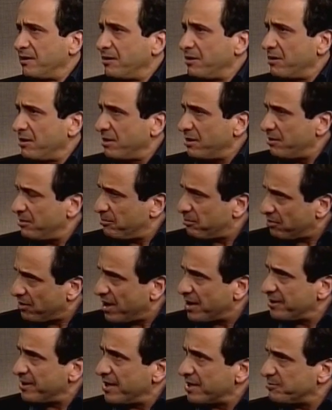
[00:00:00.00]
uh,
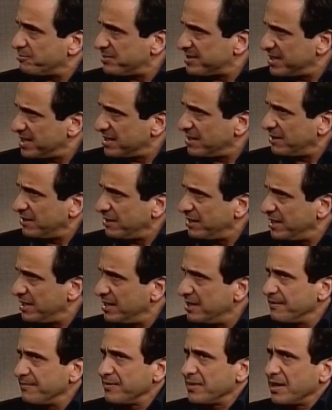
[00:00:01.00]
products,
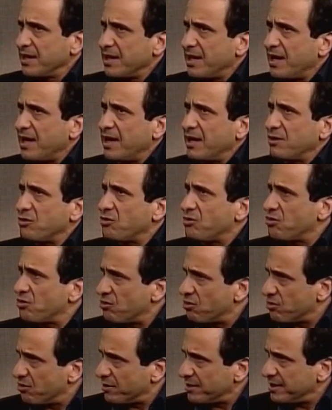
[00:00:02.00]
particularly uh,
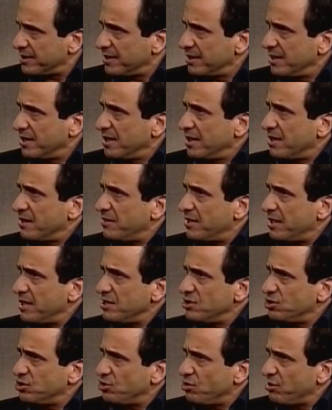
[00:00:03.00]
corn. The
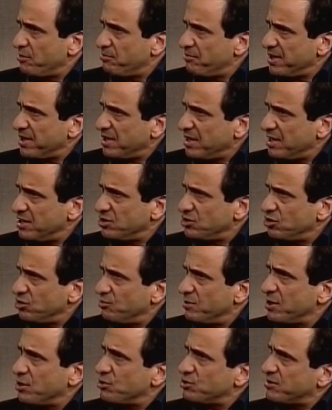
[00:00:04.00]
issue, the big issue,
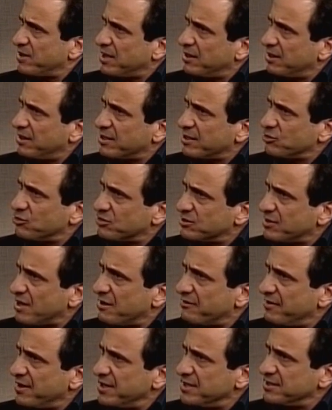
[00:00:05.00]
because that led to
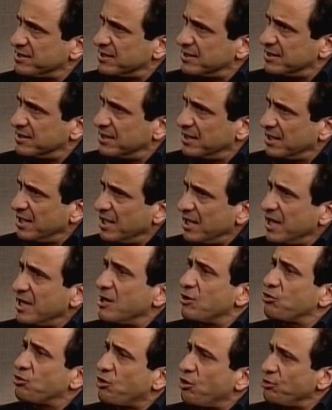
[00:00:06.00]
starvation. You
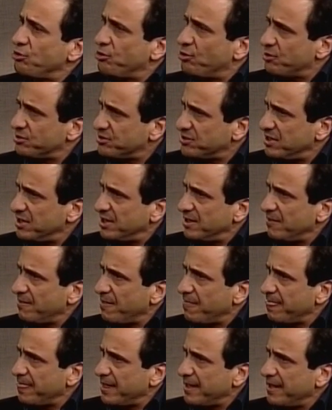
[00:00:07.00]
know, Condorcet.
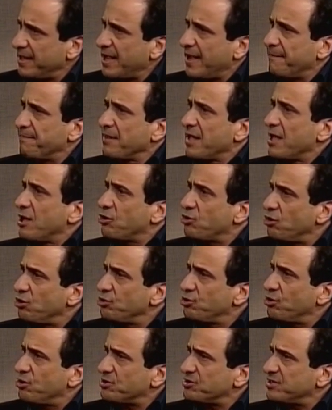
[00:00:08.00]
efficiency. Also. Yeah,
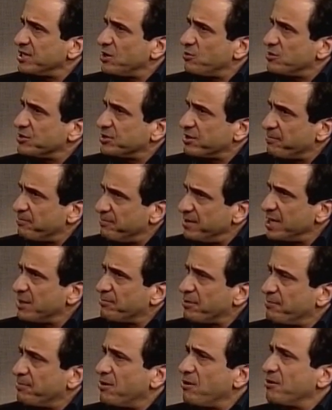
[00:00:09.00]
Condorcet was the big
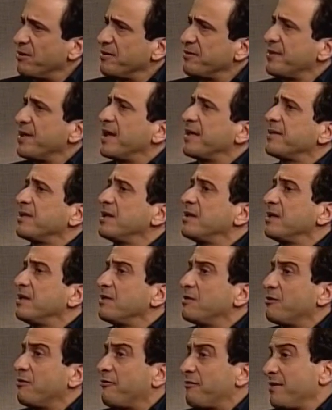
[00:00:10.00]
proponent that in,
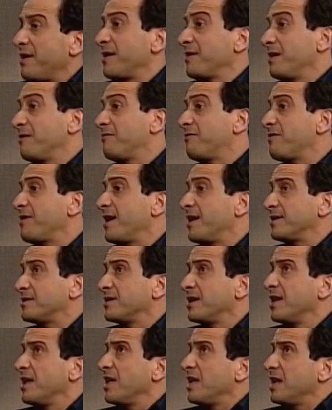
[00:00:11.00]
of that in France.
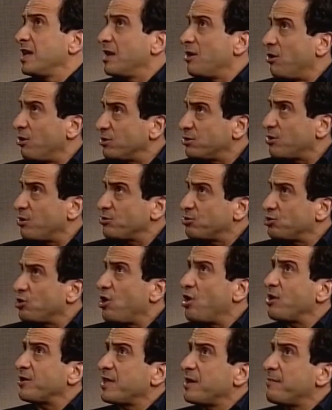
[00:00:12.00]
He also
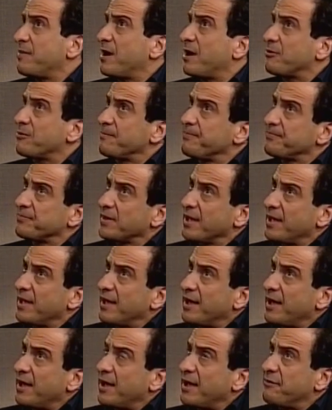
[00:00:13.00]
talked about
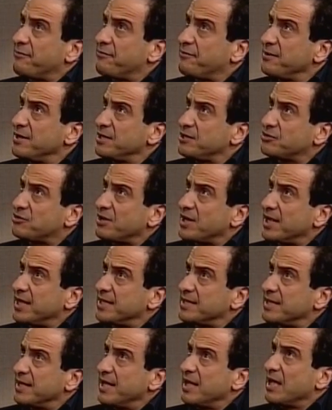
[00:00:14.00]
uh, free
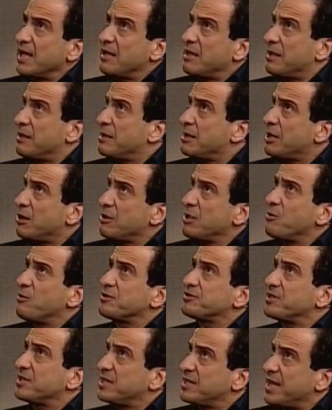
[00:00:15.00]
trade. Uh, you know, he
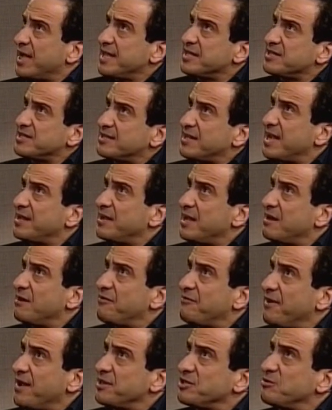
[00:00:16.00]
was against state
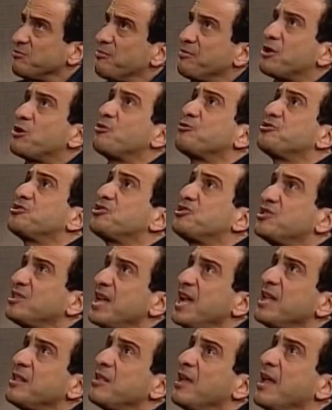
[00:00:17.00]
intervention because the
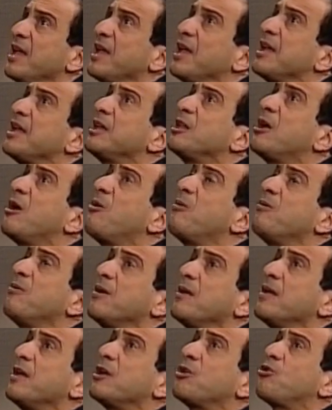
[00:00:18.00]
state, you know
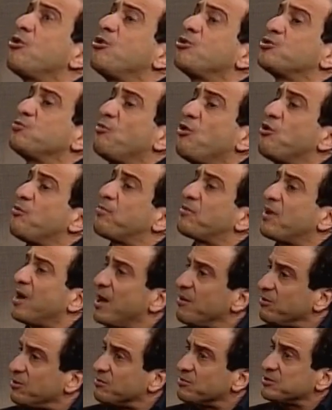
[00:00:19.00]
caused more
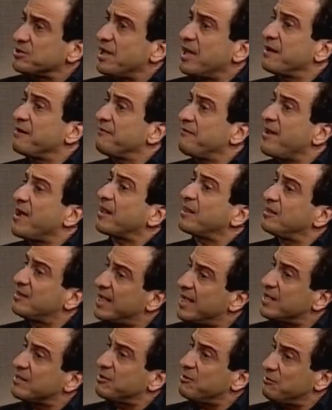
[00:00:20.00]
problems, and in fact,
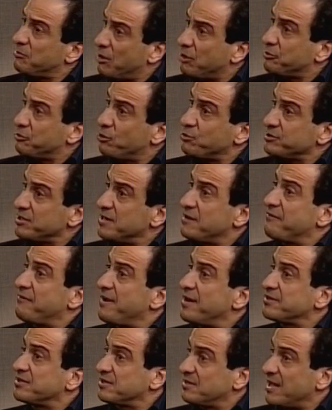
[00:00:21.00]
led that those
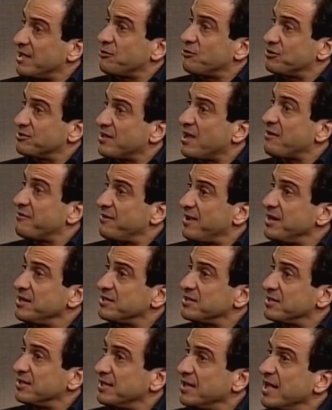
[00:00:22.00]
interventions led to
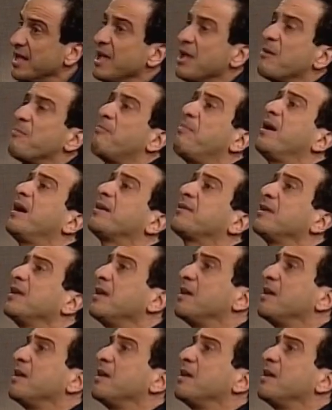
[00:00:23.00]
starvation. Mm-hmm. But